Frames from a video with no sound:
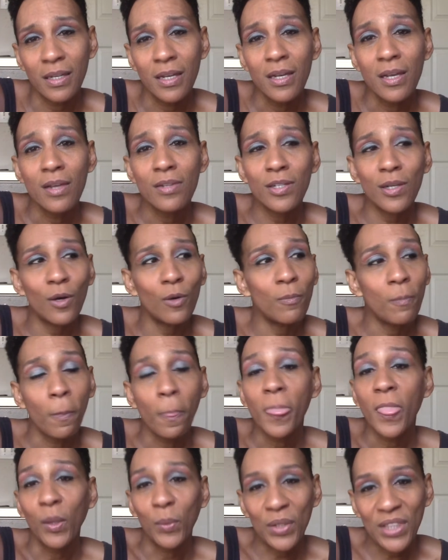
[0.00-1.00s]
So
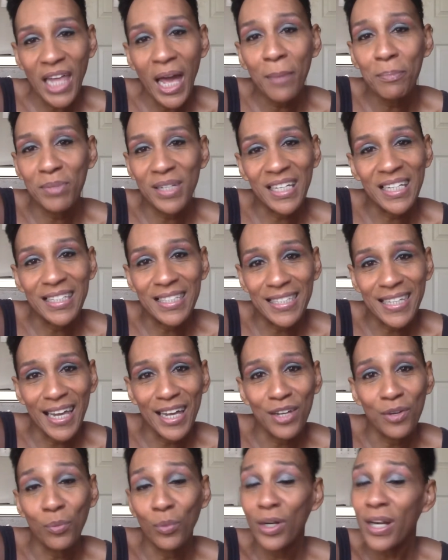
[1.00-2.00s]
with that being
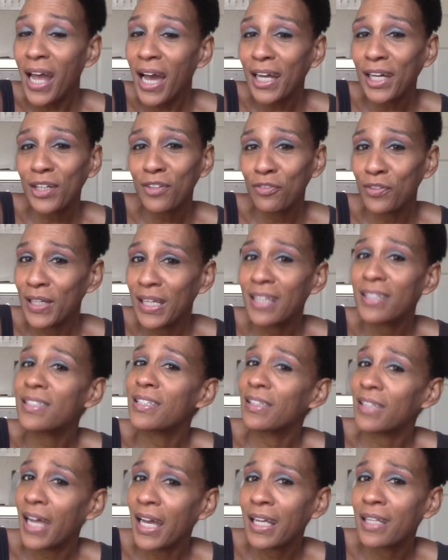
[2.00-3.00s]
said, we're not gonna forget
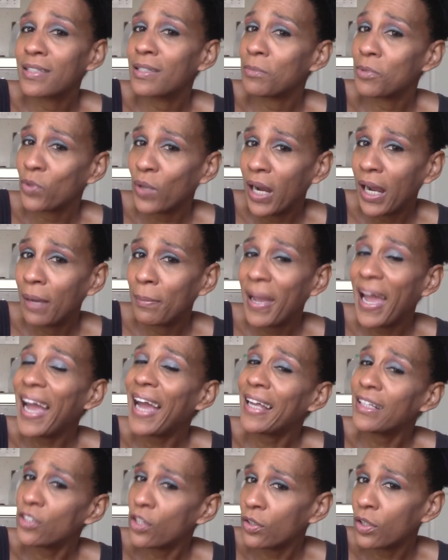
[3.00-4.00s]
to like and subscribe
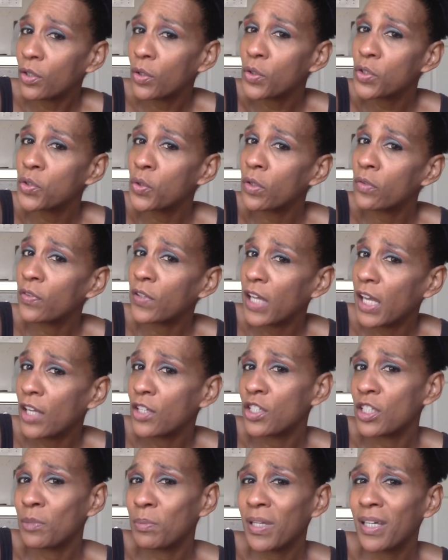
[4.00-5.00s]
and turn on those
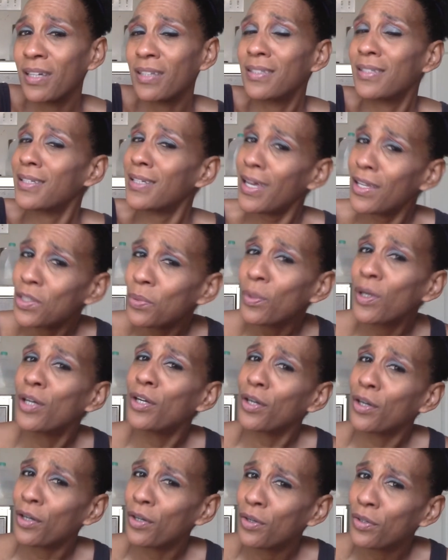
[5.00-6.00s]
notifications, because guess what,
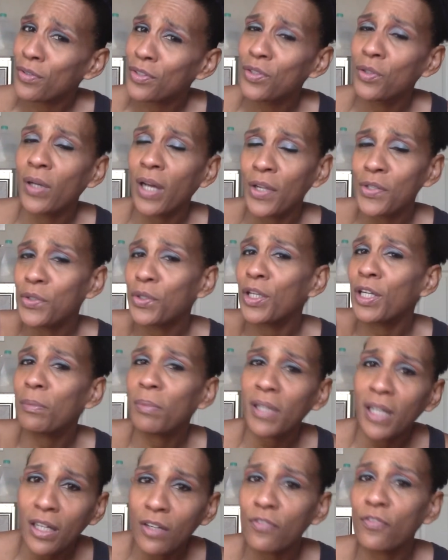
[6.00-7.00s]
girls? You guys are gonna
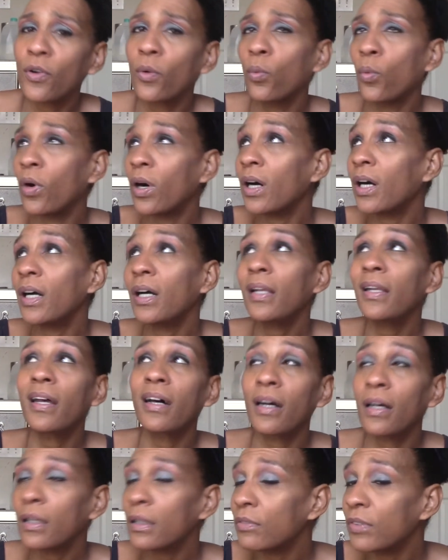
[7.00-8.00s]
be in for one
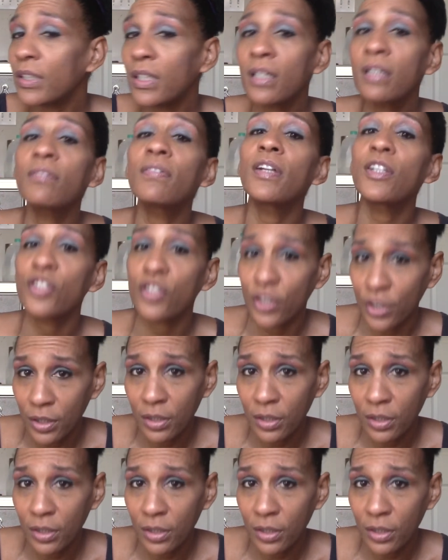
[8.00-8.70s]
hell of an adventure.